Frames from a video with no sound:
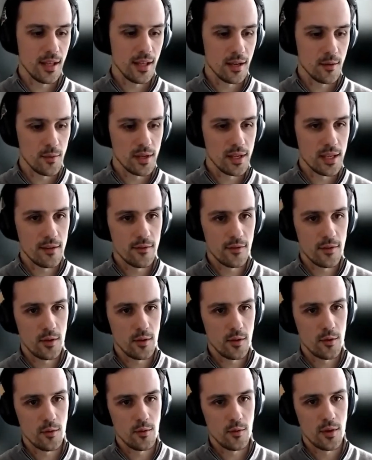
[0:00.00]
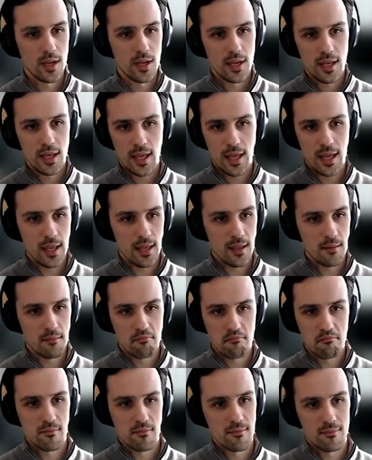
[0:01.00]
Like we give you
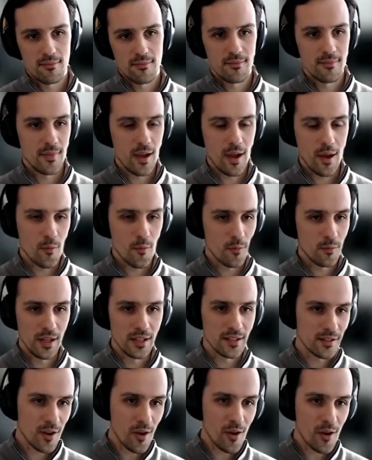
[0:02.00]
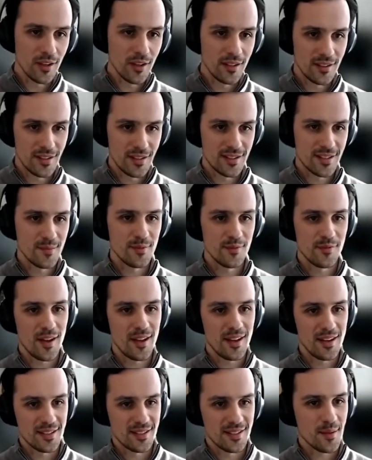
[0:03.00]
a let's call it to
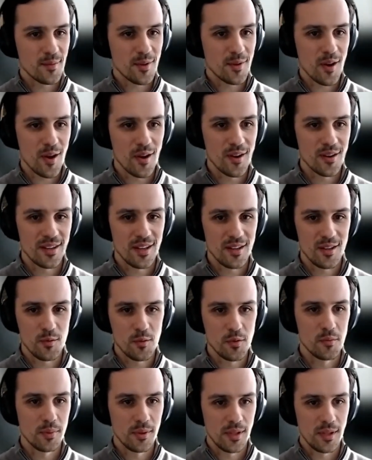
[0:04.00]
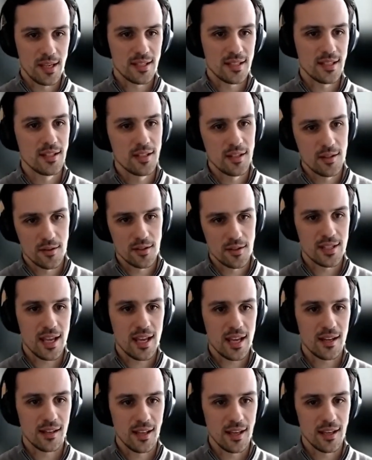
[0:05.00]
simplify it a SIM card that you would place into your
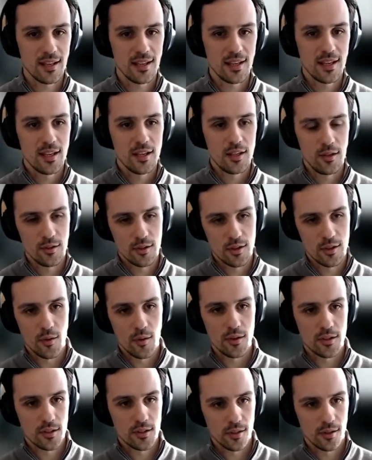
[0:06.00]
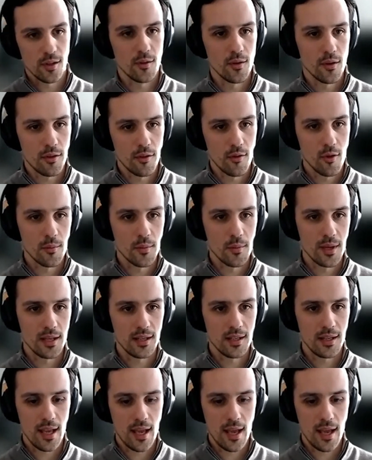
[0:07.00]
satellite. You go into low Earth orbit.